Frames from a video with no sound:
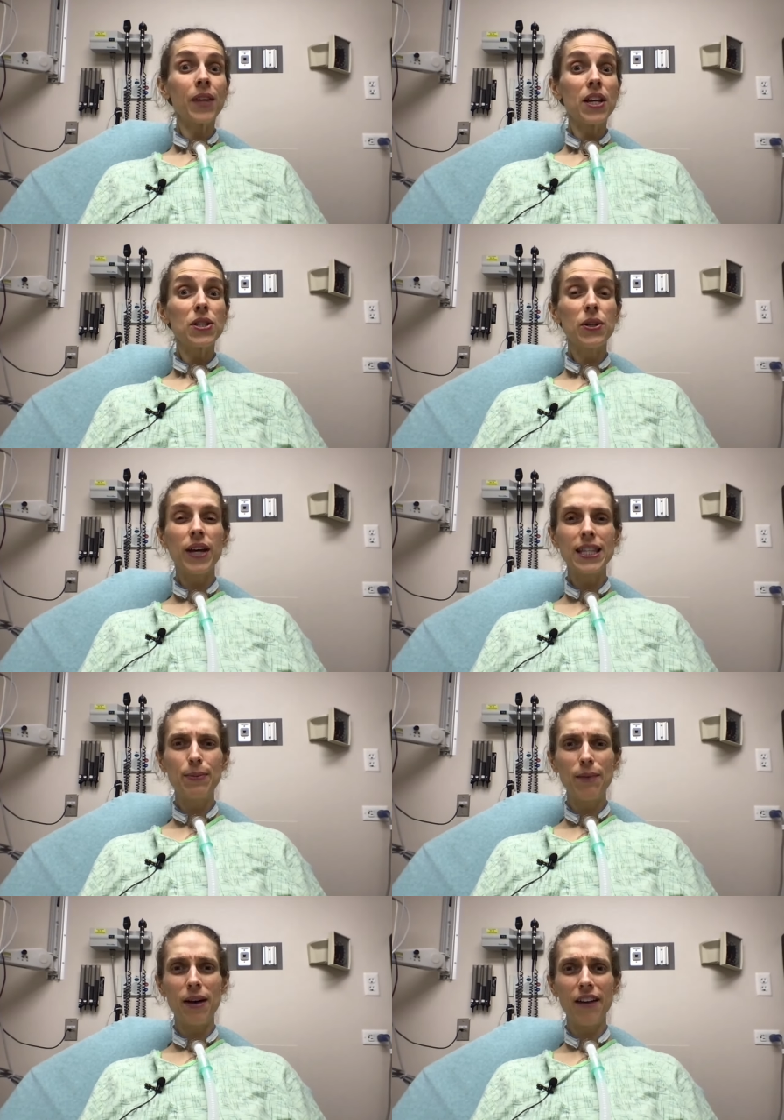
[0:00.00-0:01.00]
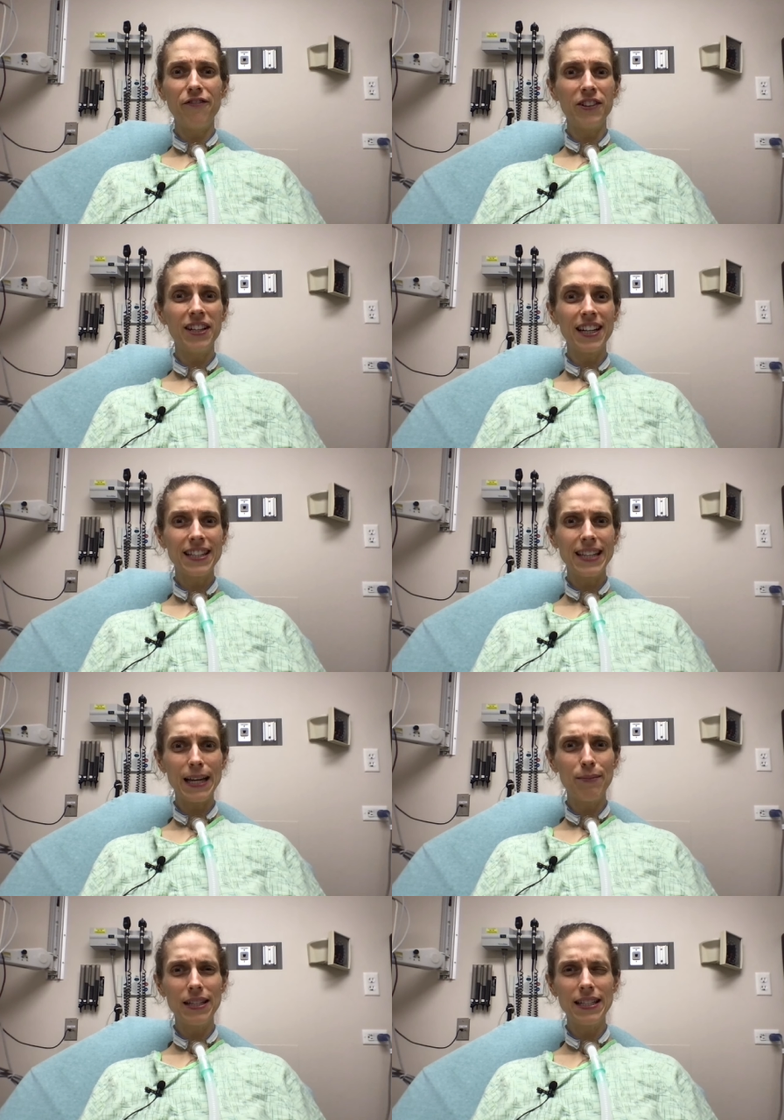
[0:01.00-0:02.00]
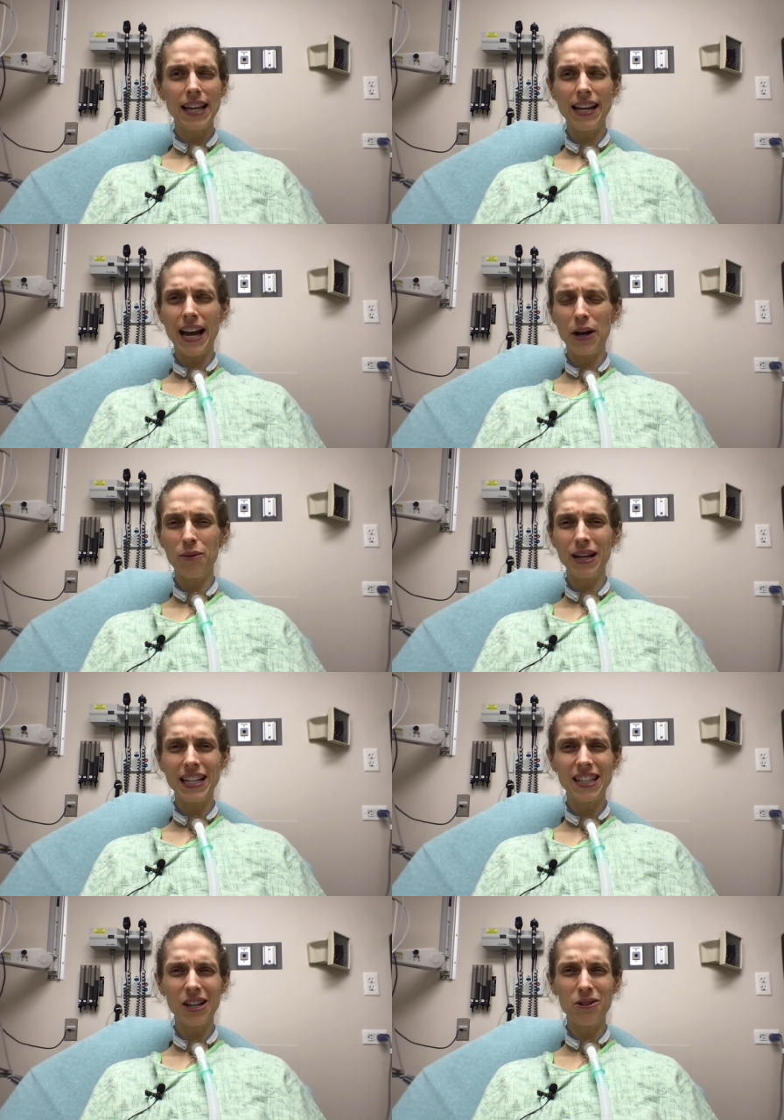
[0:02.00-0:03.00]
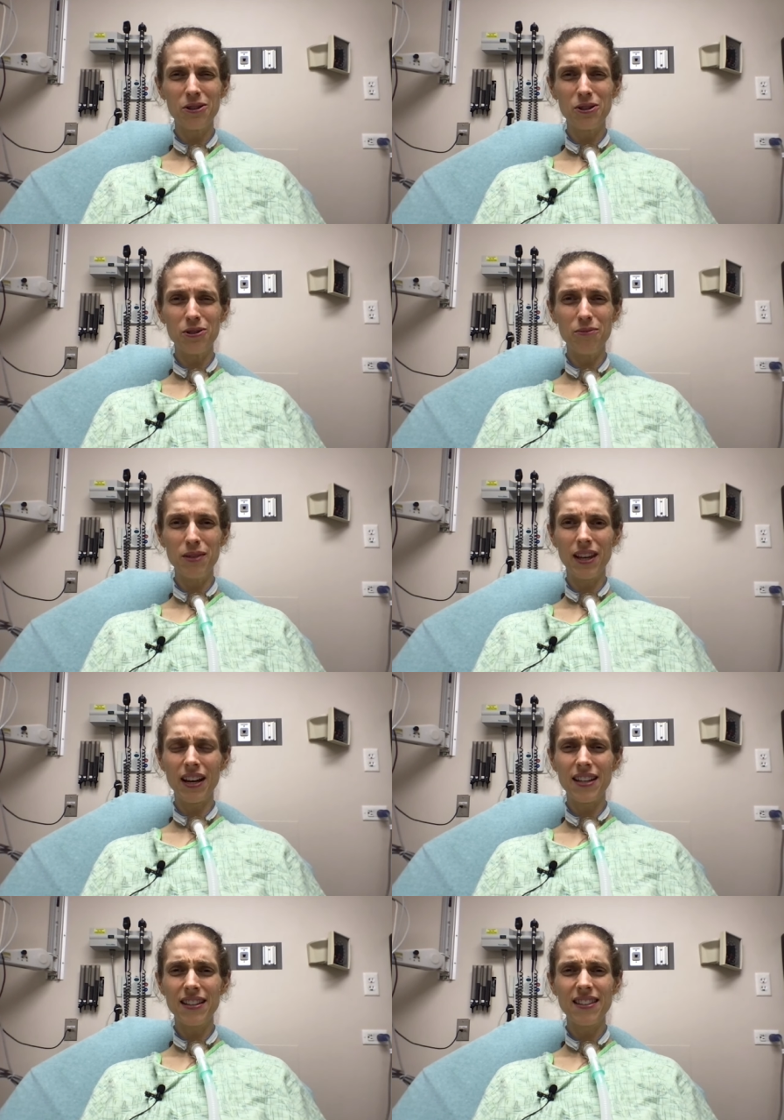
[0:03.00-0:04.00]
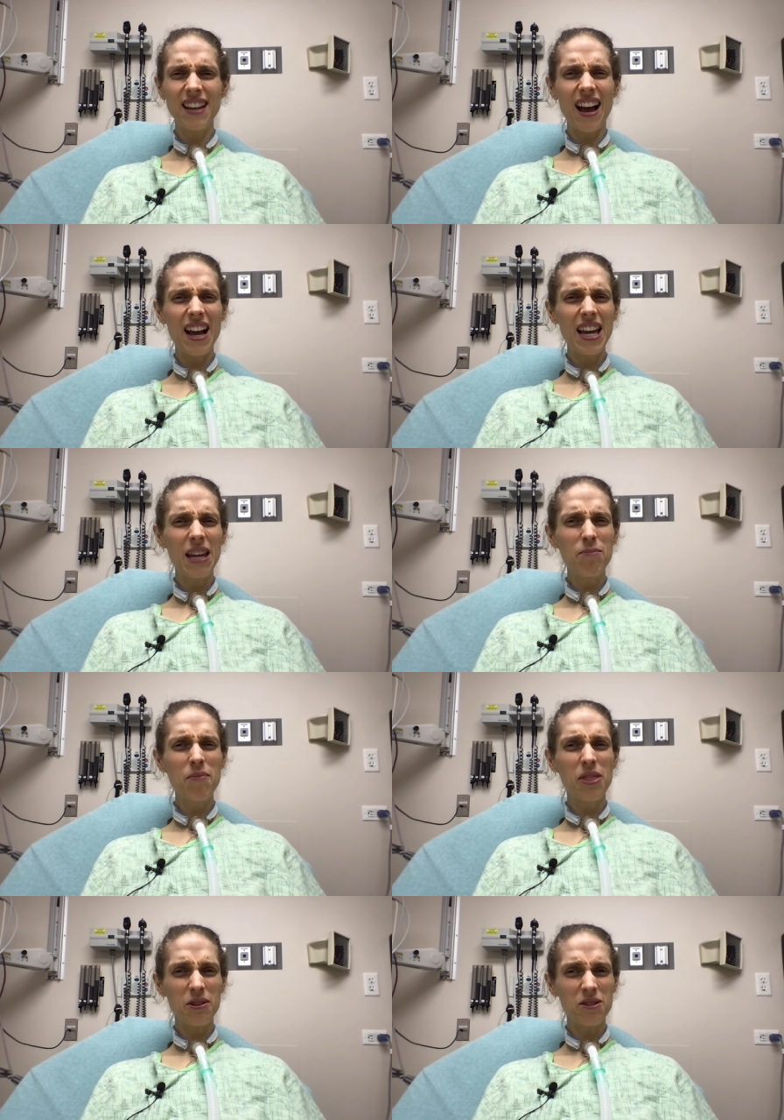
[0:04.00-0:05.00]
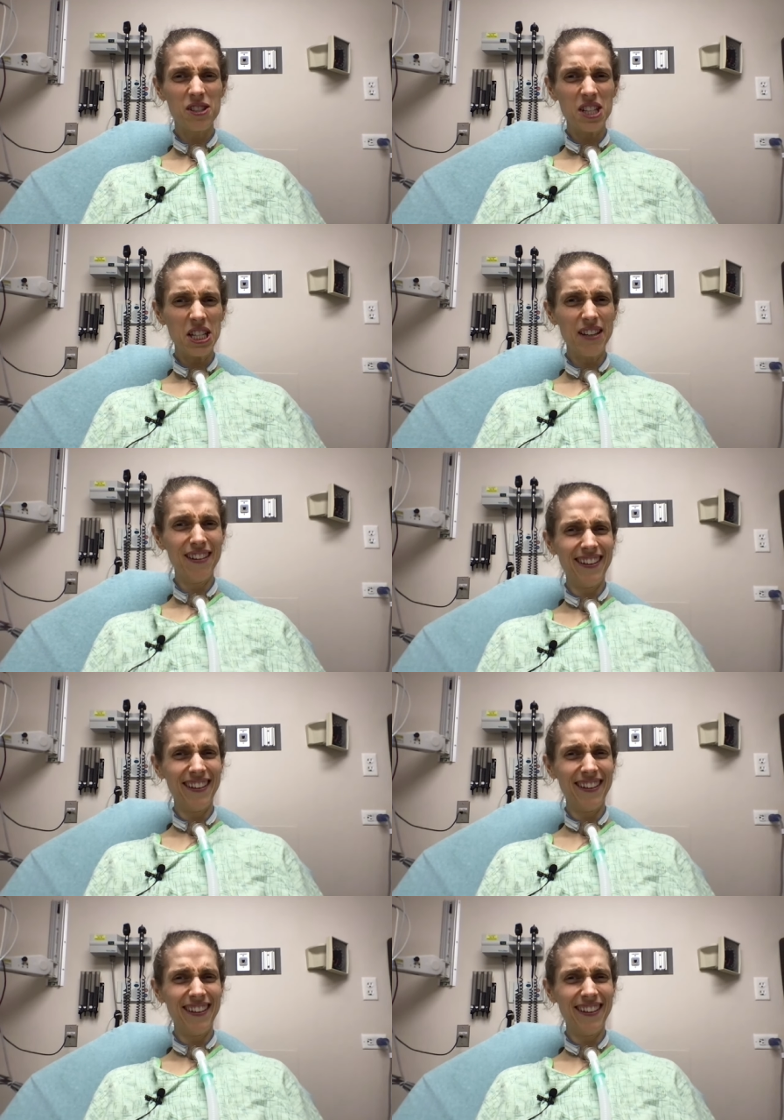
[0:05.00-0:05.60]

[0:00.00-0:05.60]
so that's been my fun and excitement, and I hope I get to go soon because I'm thirsty.